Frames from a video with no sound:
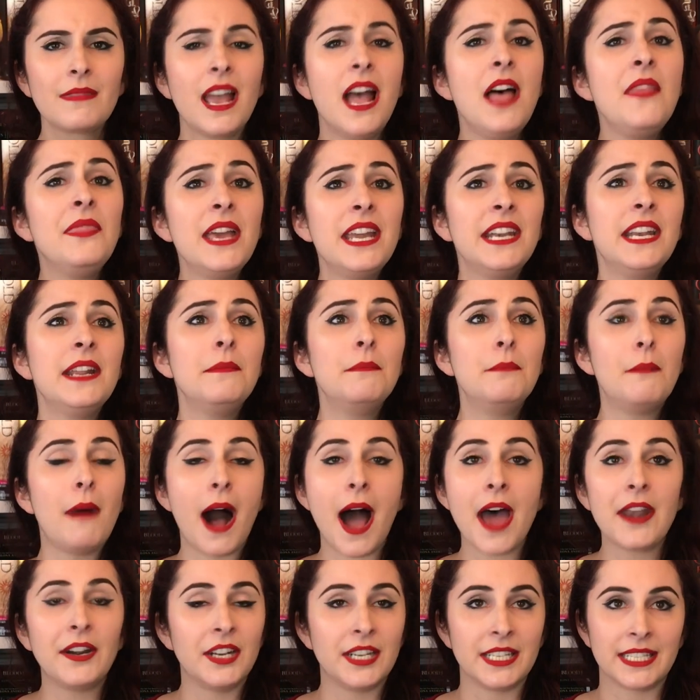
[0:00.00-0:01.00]
and then in
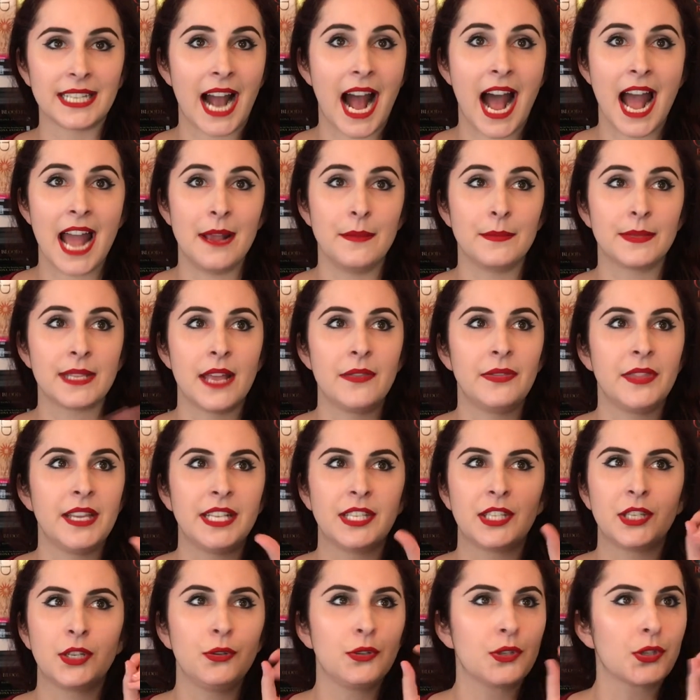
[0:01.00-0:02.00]
modern times, and
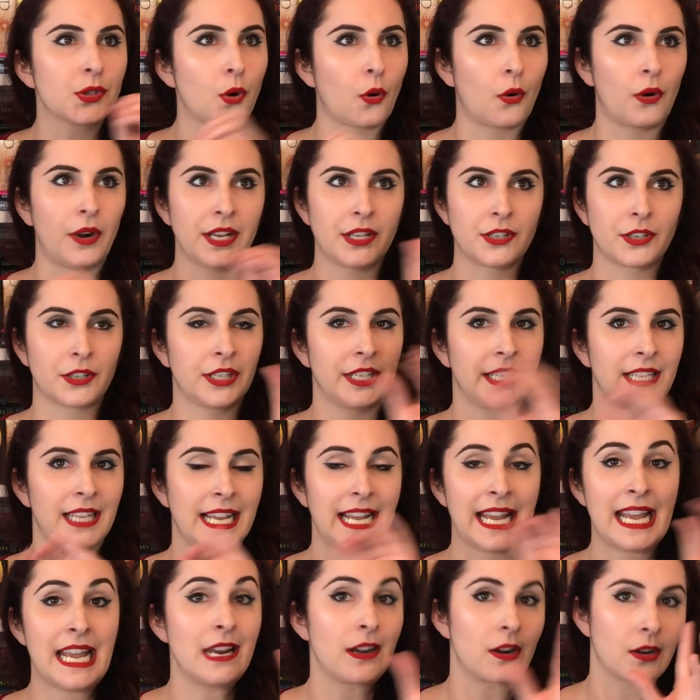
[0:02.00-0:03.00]
these two stories are gonna
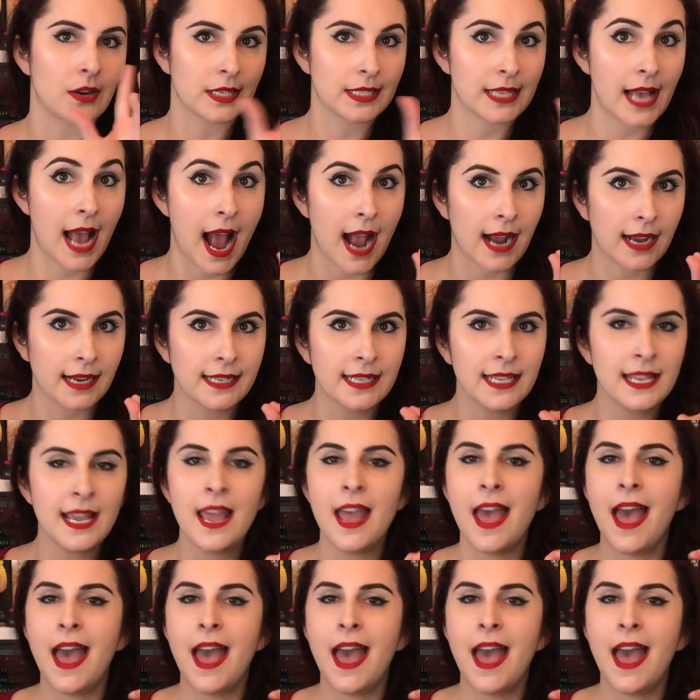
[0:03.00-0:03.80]
like intersect.